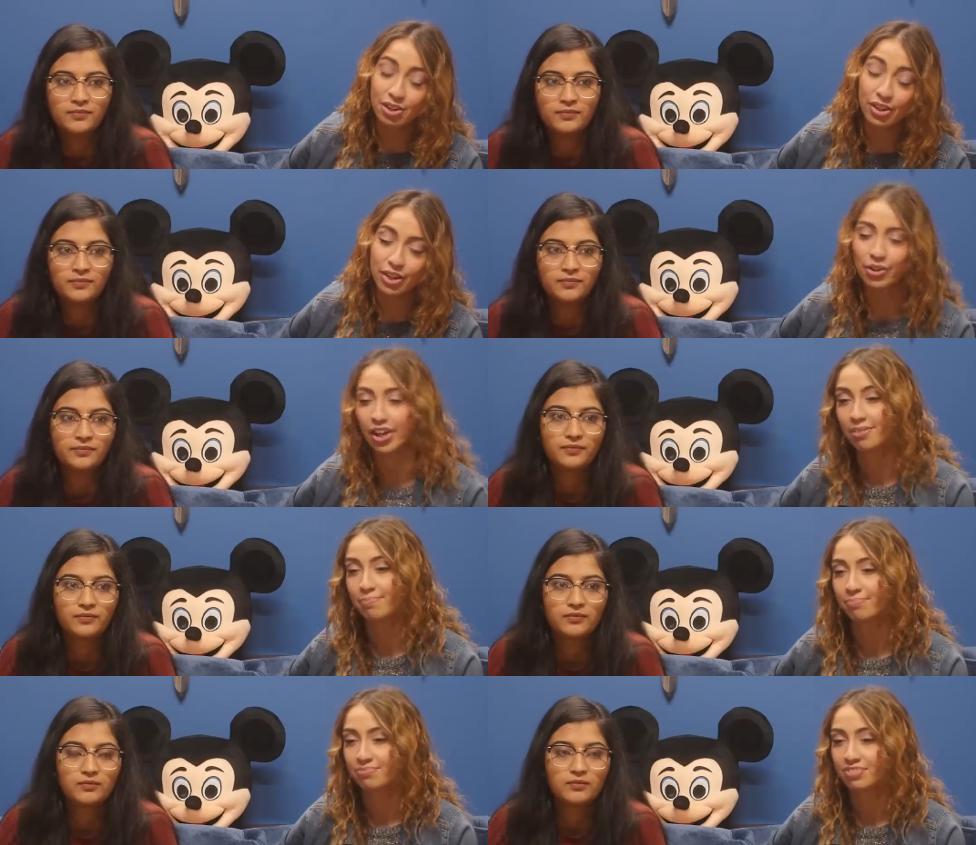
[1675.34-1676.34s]

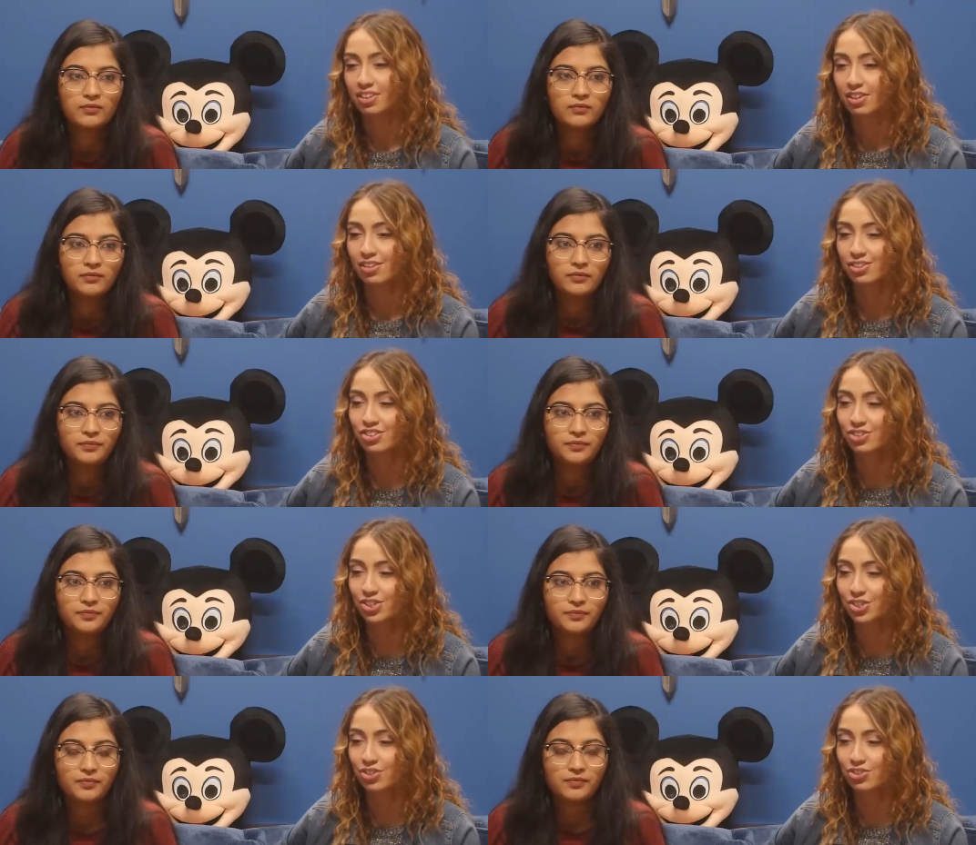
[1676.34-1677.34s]
Speaker 1: okay.
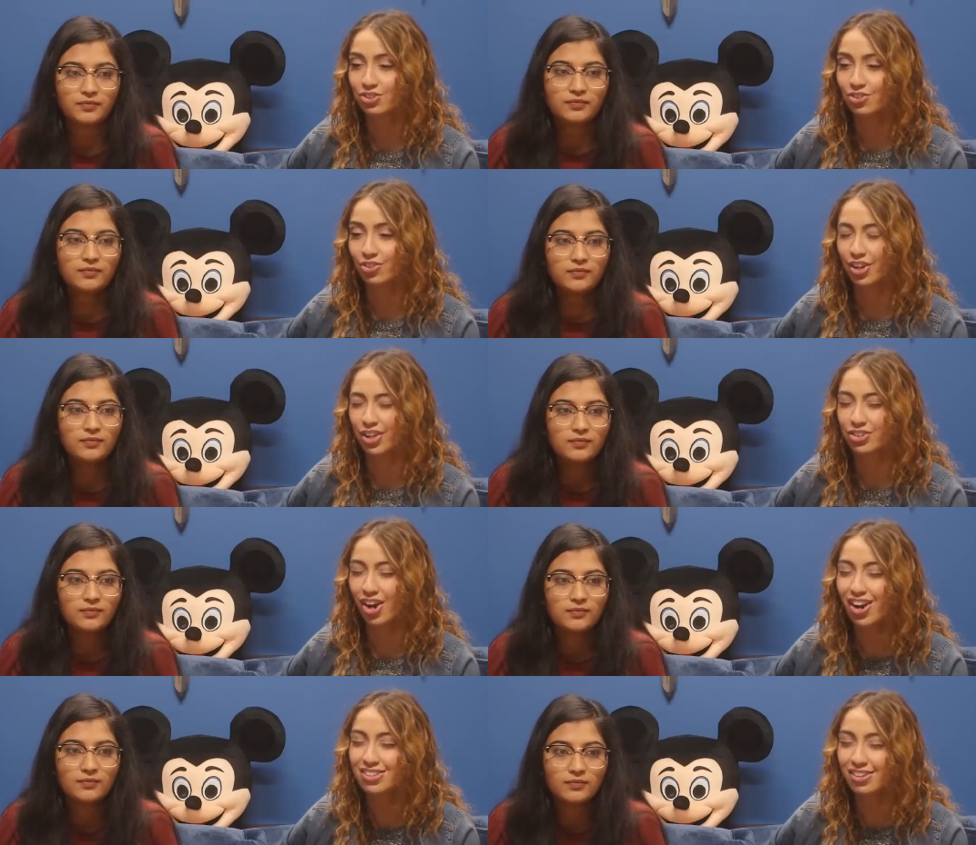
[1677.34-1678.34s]
So
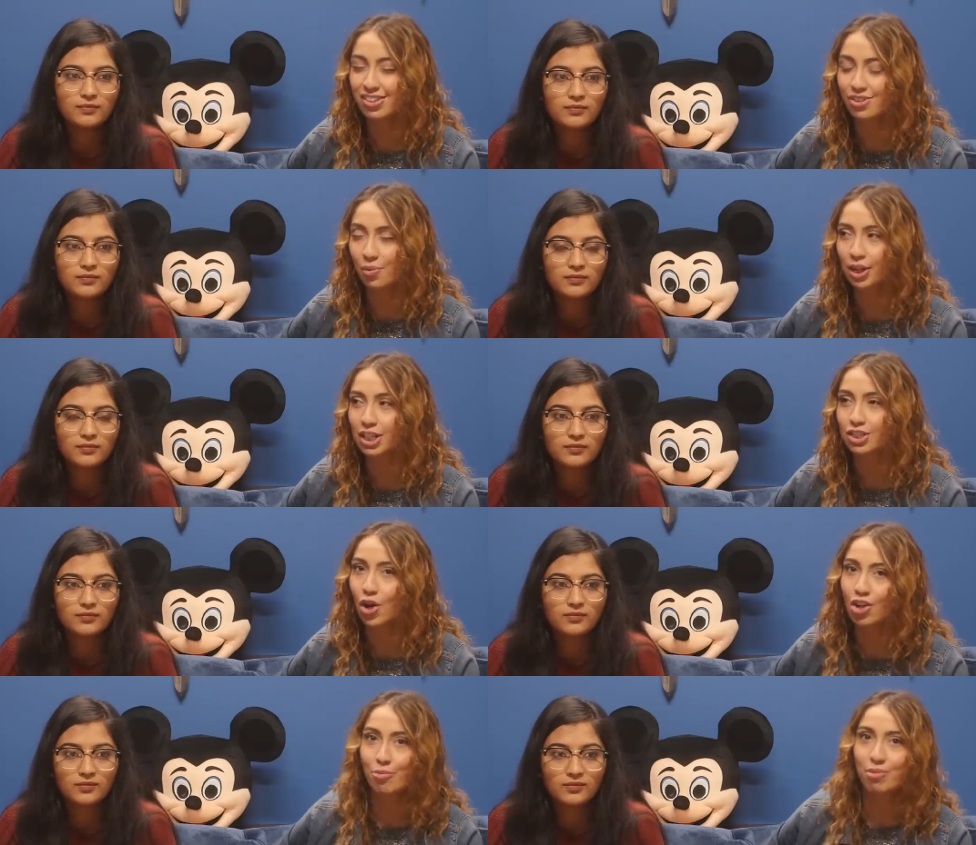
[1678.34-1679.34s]
John is on his own
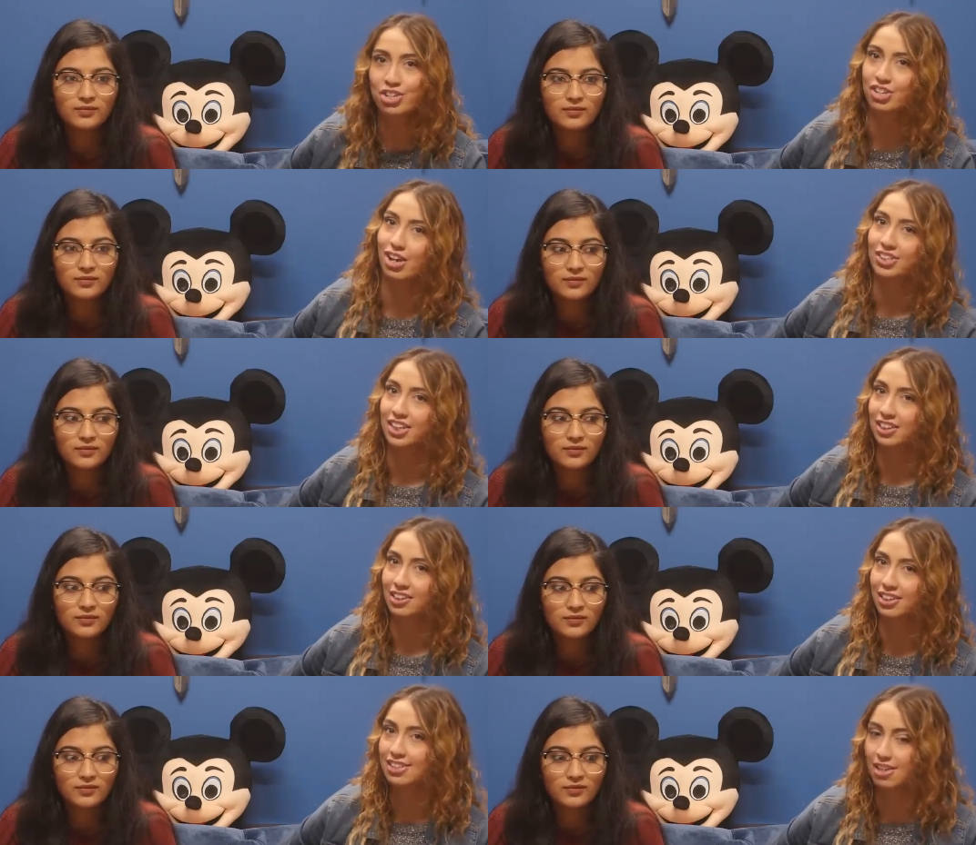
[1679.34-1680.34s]
solo mission now.
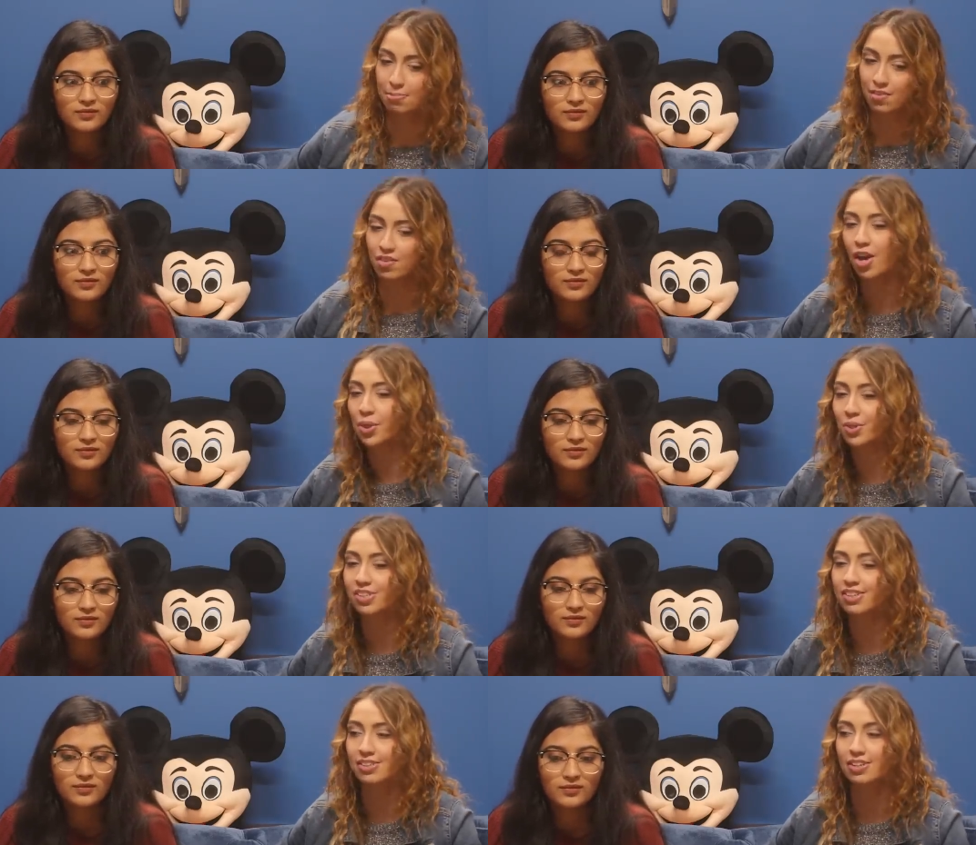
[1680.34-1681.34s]
Technically, he's not part of the
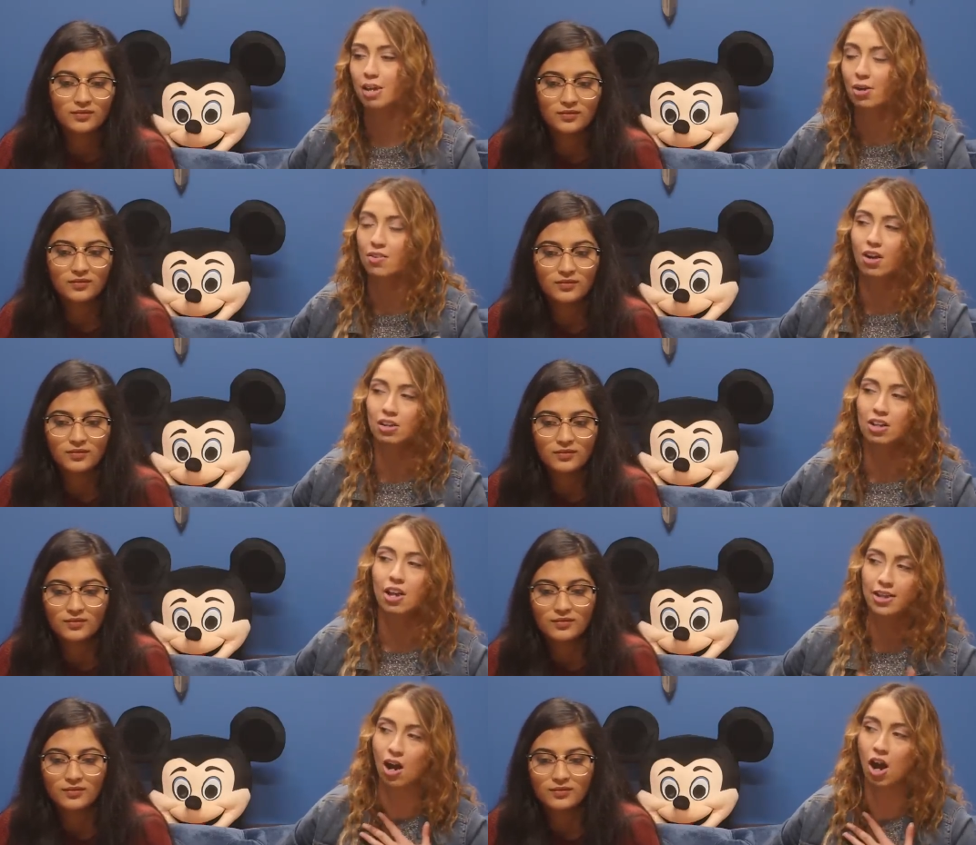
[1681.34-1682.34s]
others. He says he's not part of our lot,